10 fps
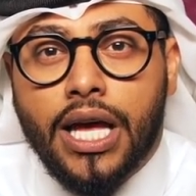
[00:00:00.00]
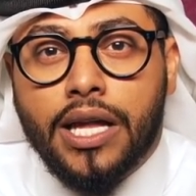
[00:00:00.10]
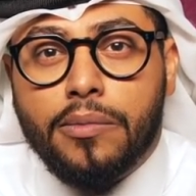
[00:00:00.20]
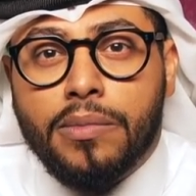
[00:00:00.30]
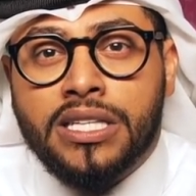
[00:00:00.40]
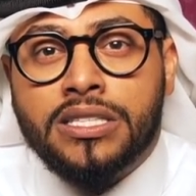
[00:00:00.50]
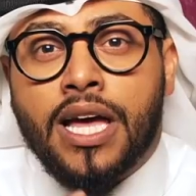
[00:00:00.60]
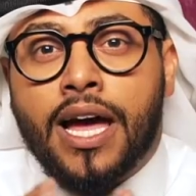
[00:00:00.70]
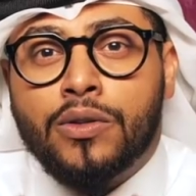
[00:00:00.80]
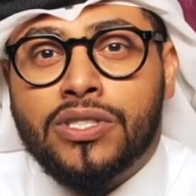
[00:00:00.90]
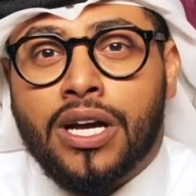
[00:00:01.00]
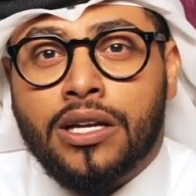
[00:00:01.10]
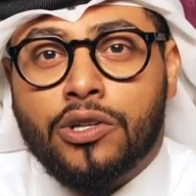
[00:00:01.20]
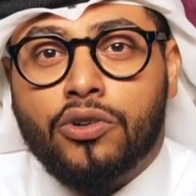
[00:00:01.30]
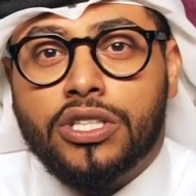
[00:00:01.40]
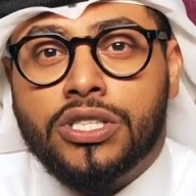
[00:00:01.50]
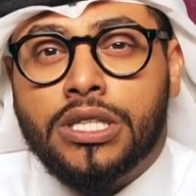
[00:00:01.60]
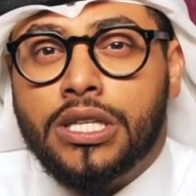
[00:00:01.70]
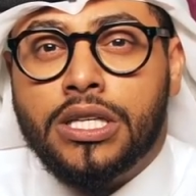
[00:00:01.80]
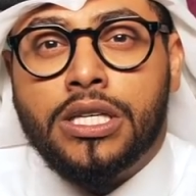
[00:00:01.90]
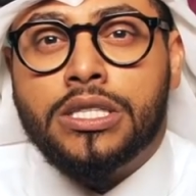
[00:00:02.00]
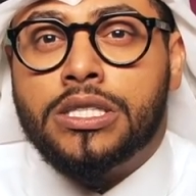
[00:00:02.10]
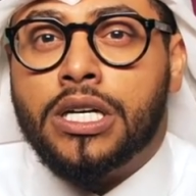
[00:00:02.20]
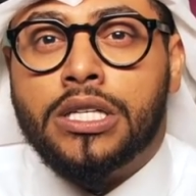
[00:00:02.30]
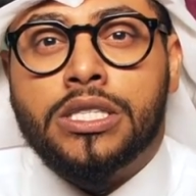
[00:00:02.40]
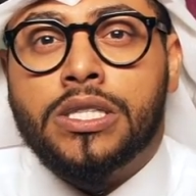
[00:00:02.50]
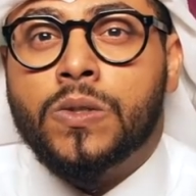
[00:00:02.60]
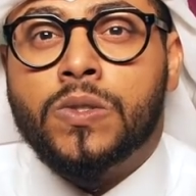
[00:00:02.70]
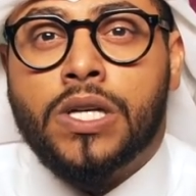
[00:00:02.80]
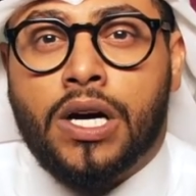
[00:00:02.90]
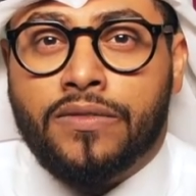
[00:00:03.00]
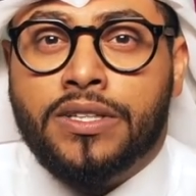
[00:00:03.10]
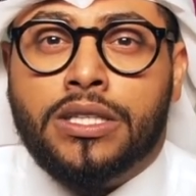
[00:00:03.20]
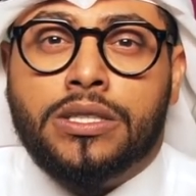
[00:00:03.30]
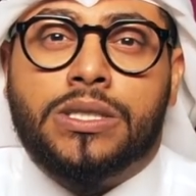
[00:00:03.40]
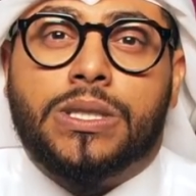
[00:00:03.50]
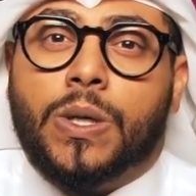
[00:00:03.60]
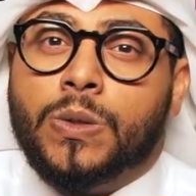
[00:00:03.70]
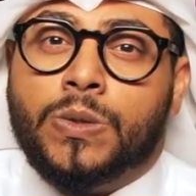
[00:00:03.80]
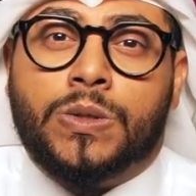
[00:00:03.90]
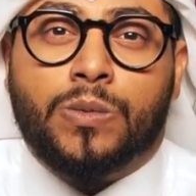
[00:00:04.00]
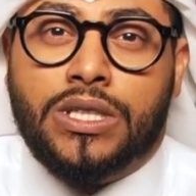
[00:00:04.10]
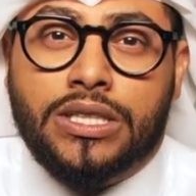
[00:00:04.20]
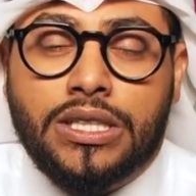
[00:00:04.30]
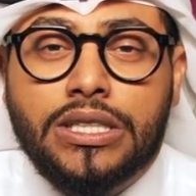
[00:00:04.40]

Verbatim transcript: And it makes the outside crunchy and the inside so soft and it's so sweet.